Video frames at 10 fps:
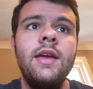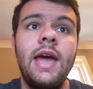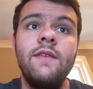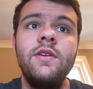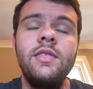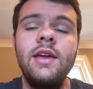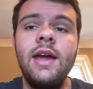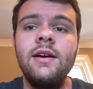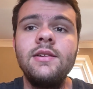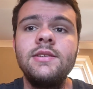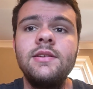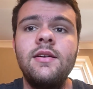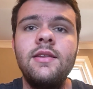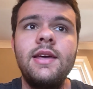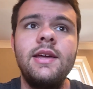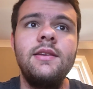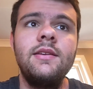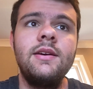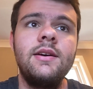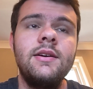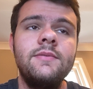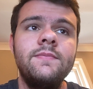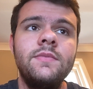Everything else on that